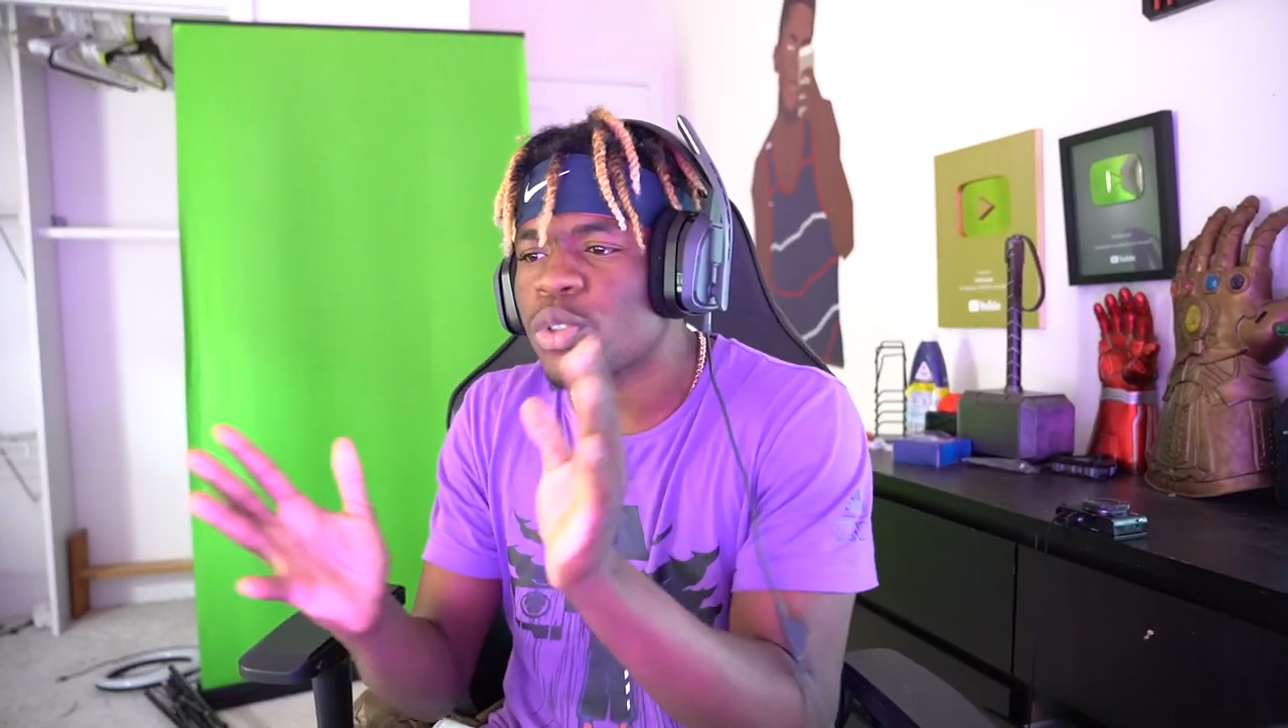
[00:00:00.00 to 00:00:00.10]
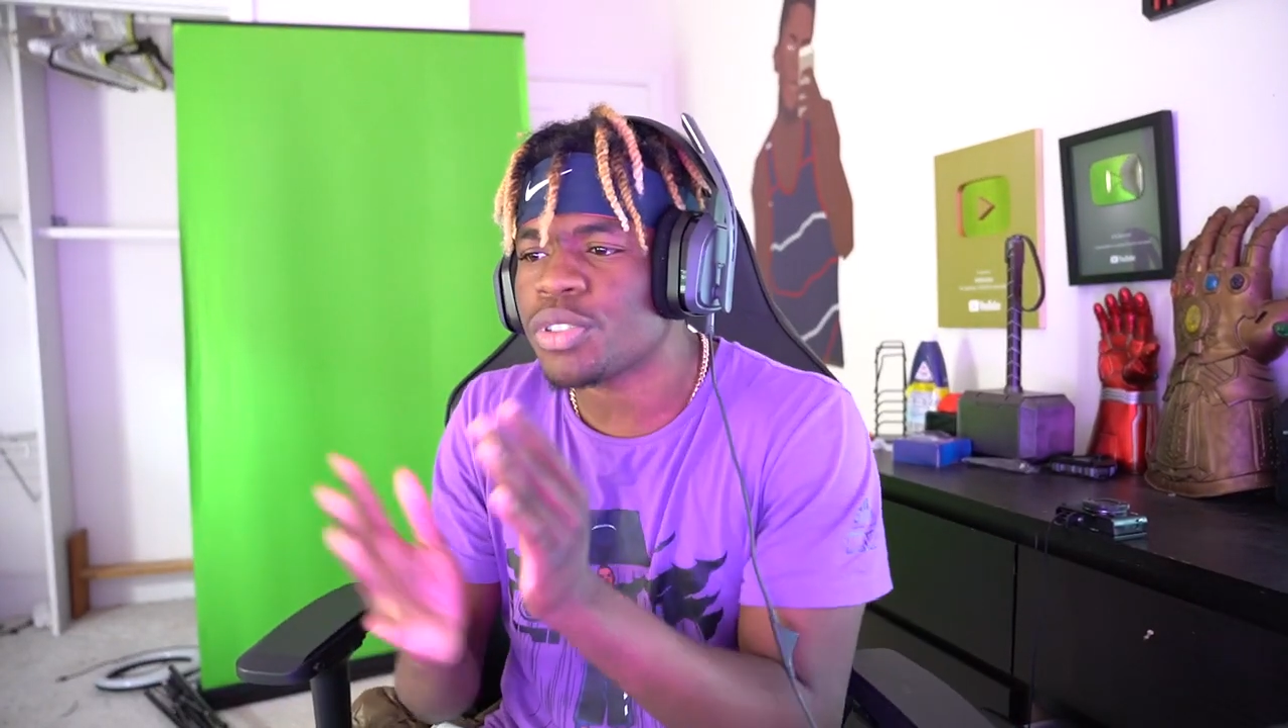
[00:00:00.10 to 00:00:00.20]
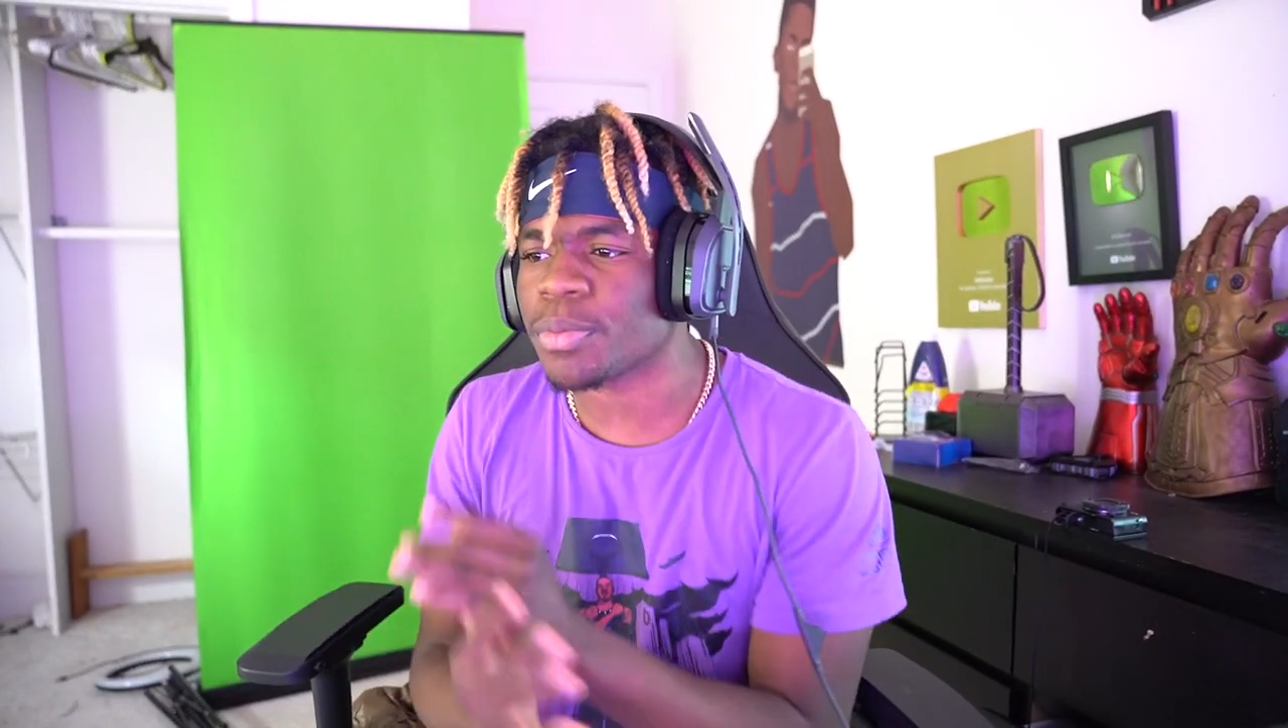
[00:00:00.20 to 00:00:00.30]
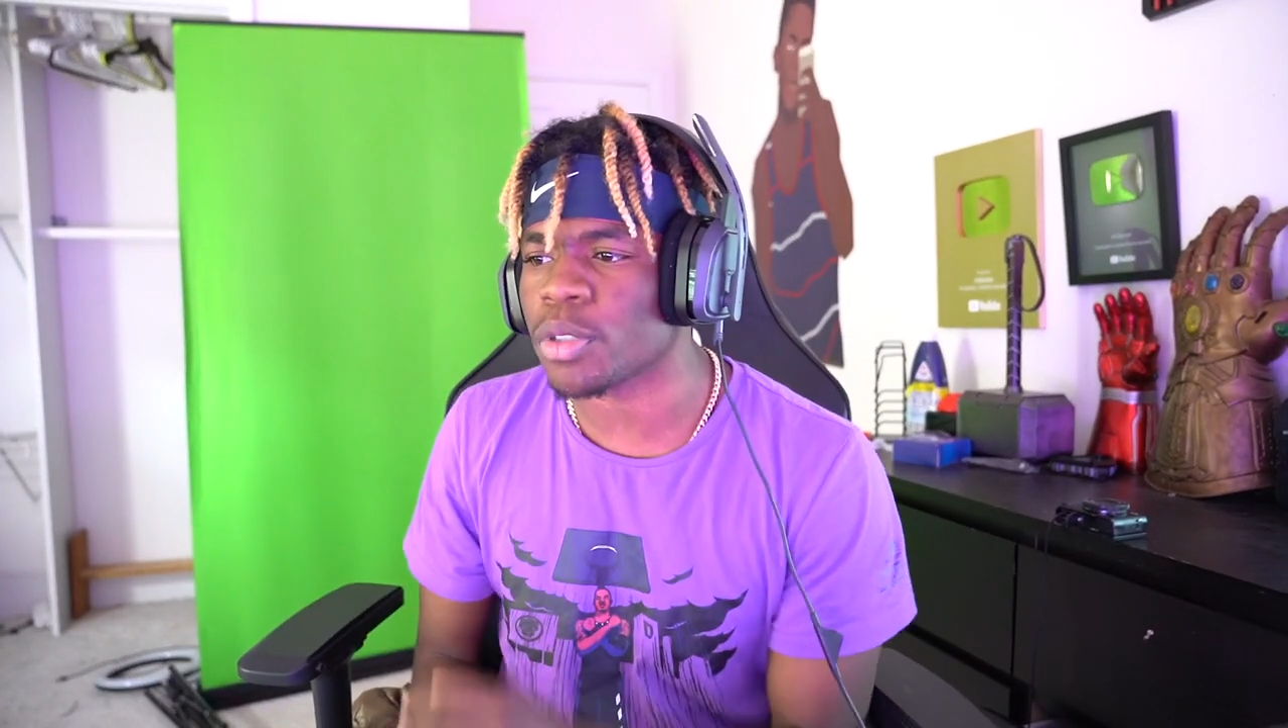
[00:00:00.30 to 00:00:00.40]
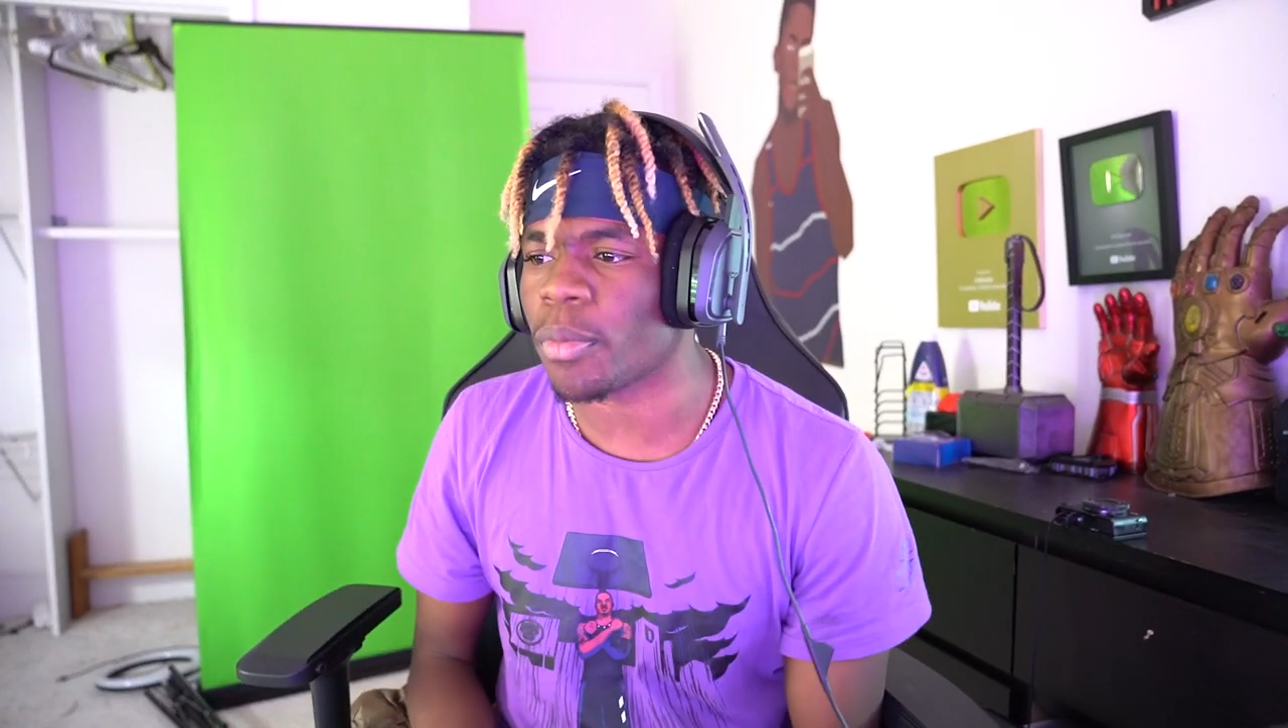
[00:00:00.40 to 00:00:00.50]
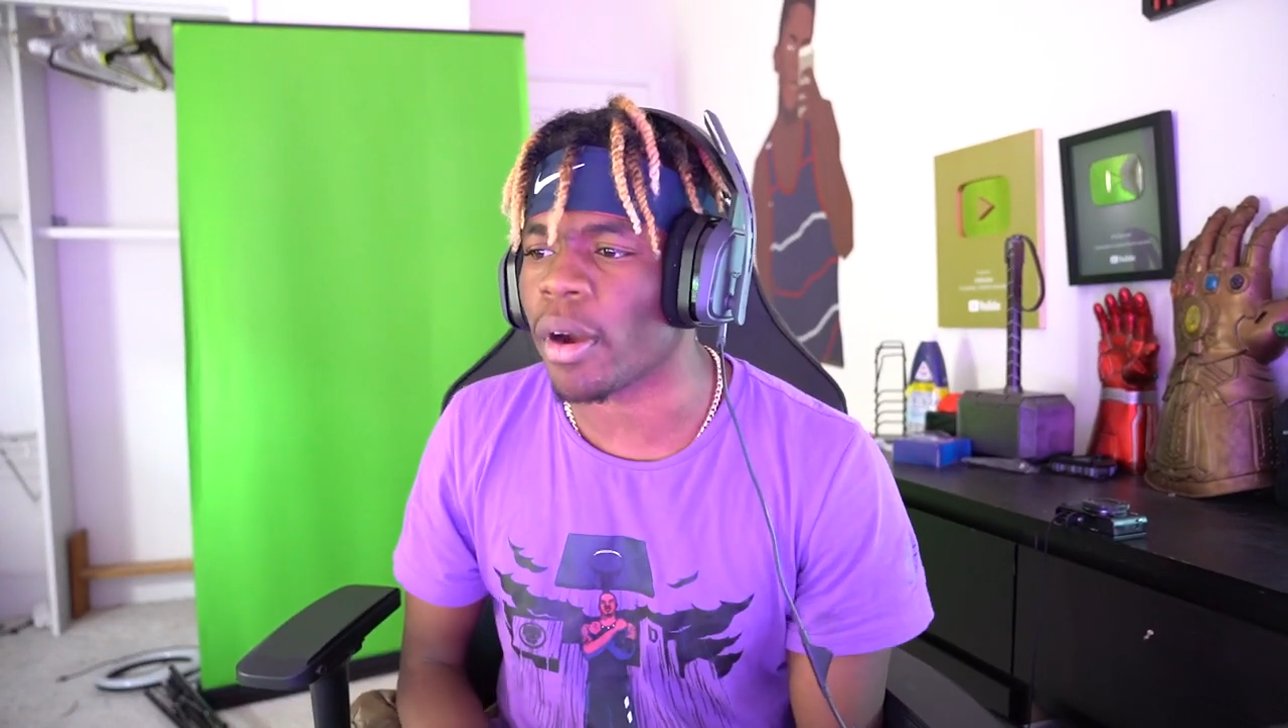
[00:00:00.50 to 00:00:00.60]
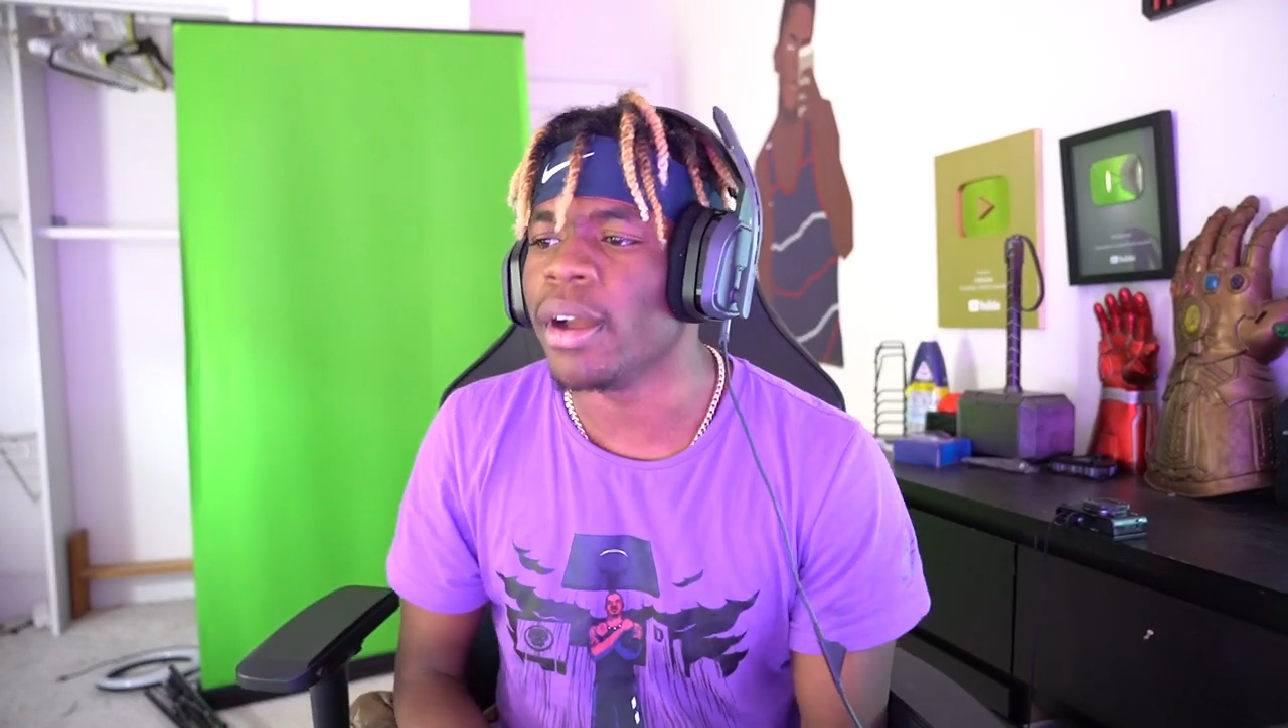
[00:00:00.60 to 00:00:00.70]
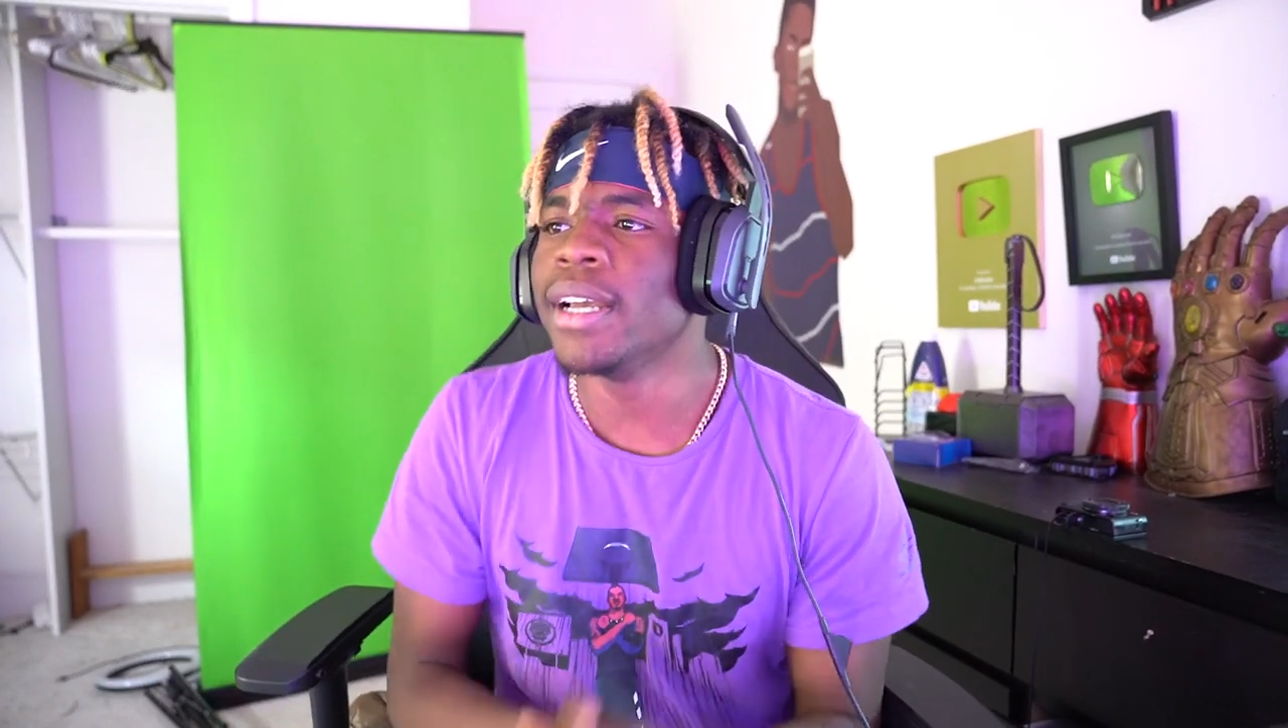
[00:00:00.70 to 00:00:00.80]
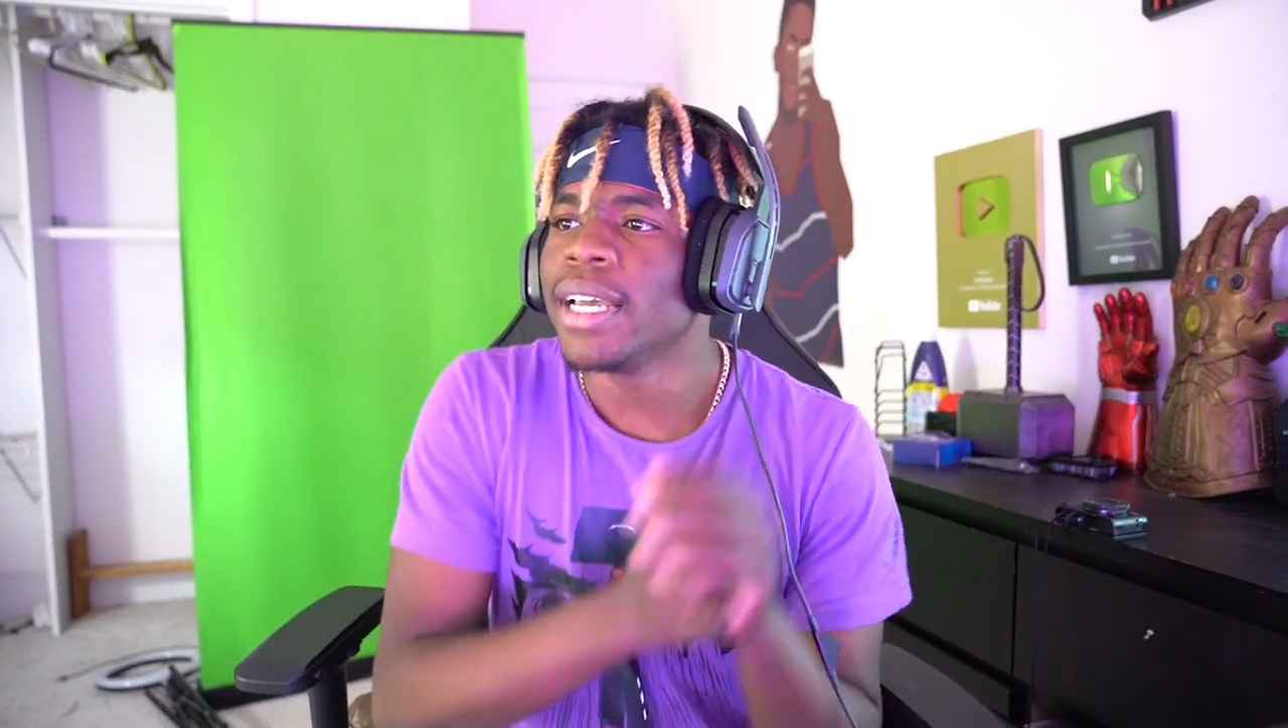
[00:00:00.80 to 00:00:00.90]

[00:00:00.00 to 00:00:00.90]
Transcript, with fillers: to do with him no more.